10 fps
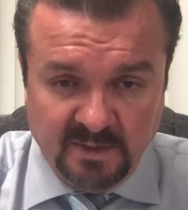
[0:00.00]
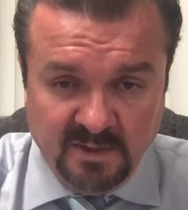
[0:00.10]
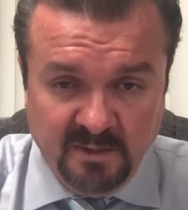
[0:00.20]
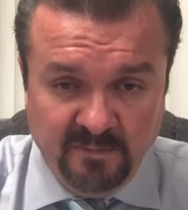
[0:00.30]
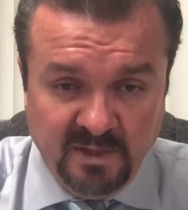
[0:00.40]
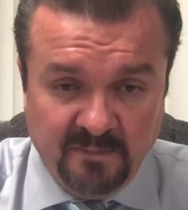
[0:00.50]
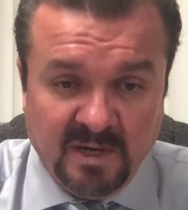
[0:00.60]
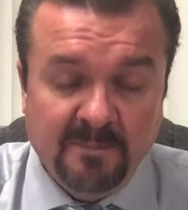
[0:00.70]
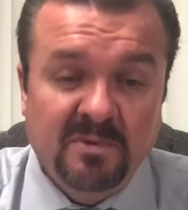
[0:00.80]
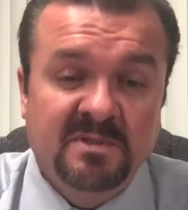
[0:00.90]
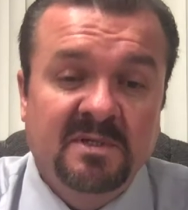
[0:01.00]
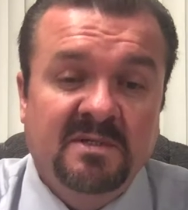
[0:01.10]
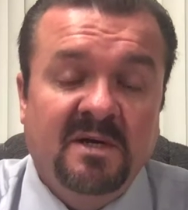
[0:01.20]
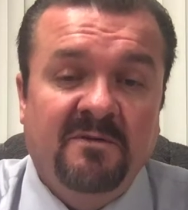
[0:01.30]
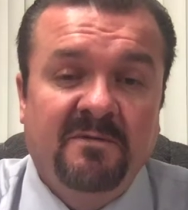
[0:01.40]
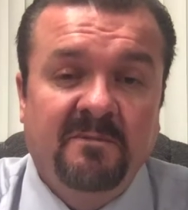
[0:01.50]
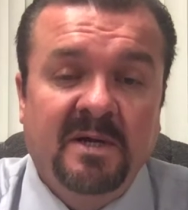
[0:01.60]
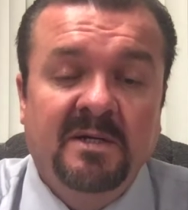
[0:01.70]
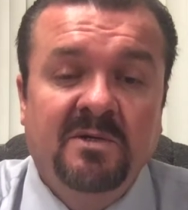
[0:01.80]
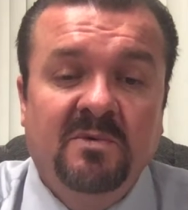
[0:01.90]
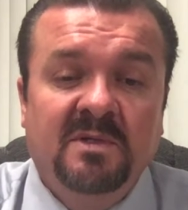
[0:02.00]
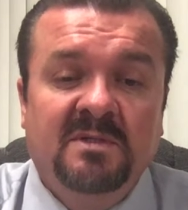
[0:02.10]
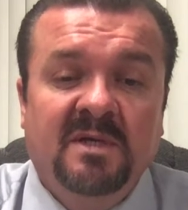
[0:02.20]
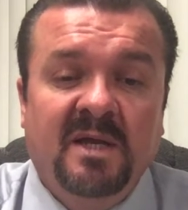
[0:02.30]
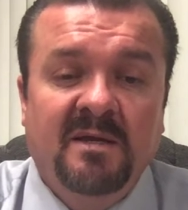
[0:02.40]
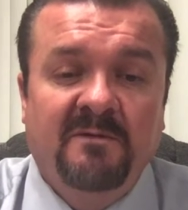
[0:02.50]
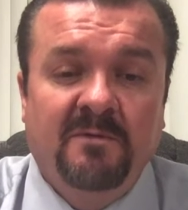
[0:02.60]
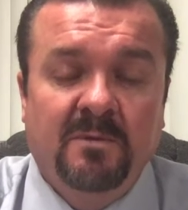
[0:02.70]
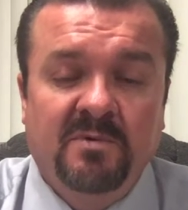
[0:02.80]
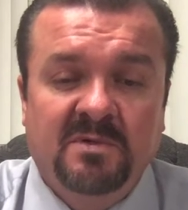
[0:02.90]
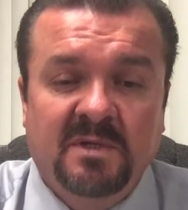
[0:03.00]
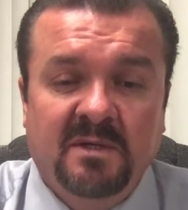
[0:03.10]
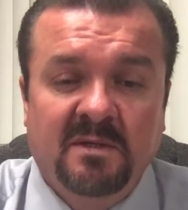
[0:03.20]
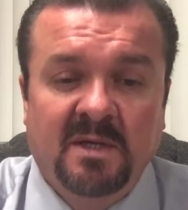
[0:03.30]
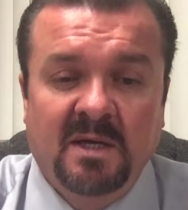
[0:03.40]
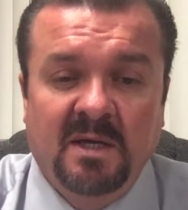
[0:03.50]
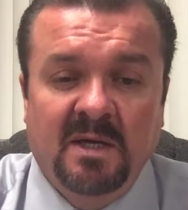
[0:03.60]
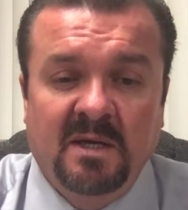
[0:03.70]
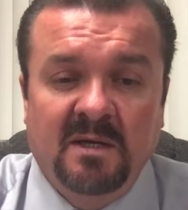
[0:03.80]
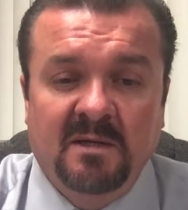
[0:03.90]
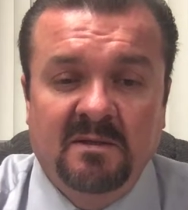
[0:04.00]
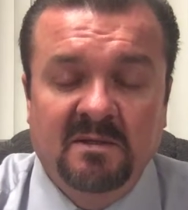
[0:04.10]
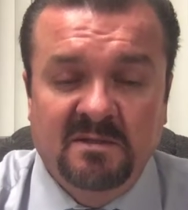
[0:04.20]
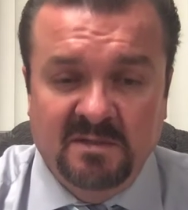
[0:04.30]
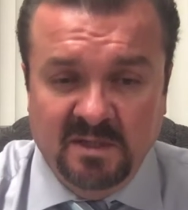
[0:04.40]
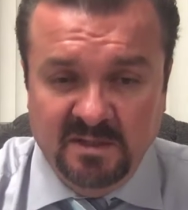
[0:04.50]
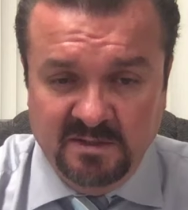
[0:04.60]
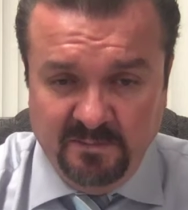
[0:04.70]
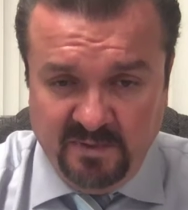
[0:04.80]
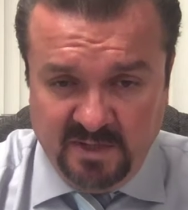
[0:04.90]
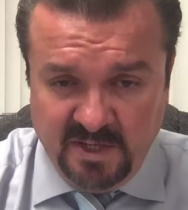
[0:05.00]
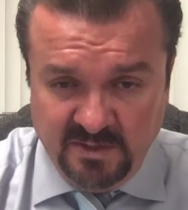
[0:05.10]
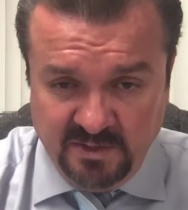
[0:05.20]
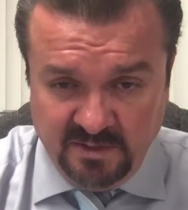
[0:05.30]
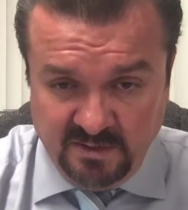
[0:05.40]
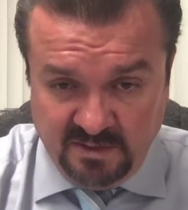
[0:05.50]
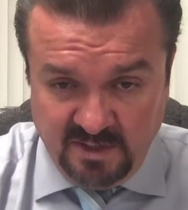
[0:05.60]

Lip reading: in BMI percentile from 91 to 84%. The implication of the